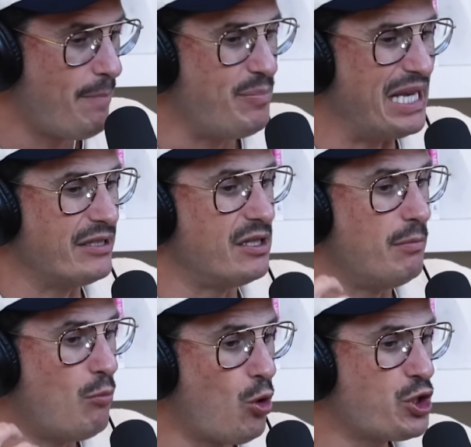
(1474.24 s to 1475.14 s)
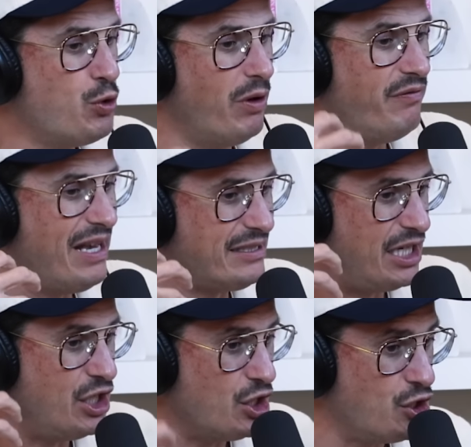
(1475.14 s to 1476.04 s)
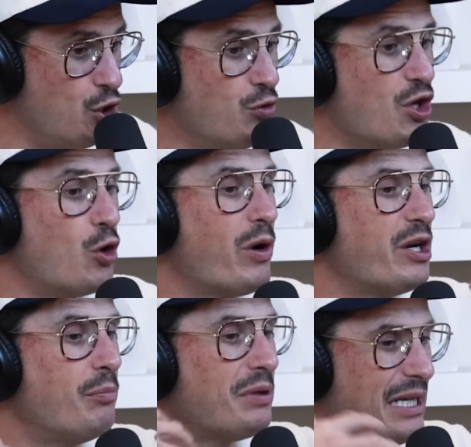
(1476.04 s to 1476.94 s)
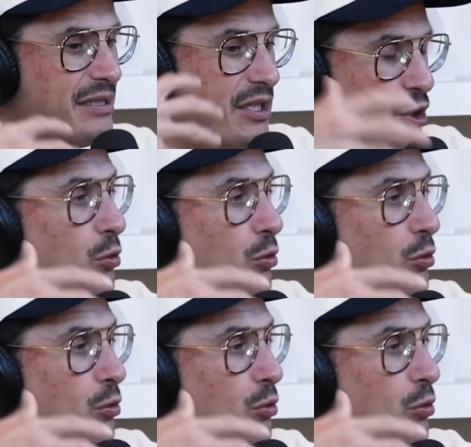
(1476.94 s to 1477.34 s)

because the more you invest into you, the greater blessing